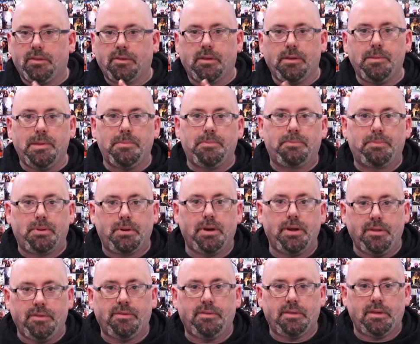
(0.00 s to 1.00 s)
It's going to be
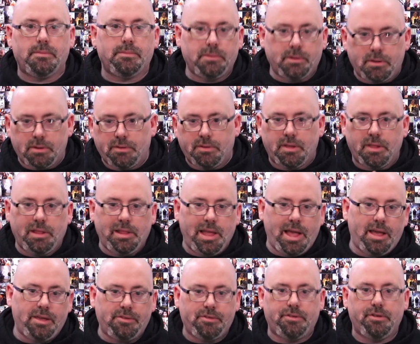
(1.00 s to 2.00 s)
pretty similar to
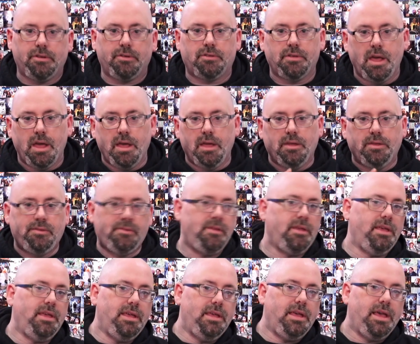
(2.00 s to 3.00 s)
last year's
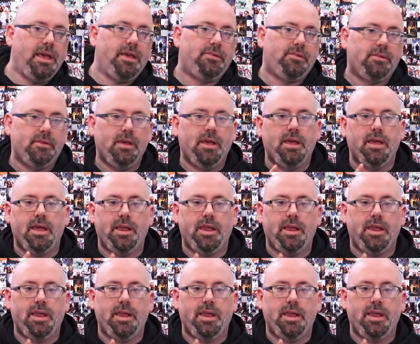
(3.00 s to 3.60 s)
CES,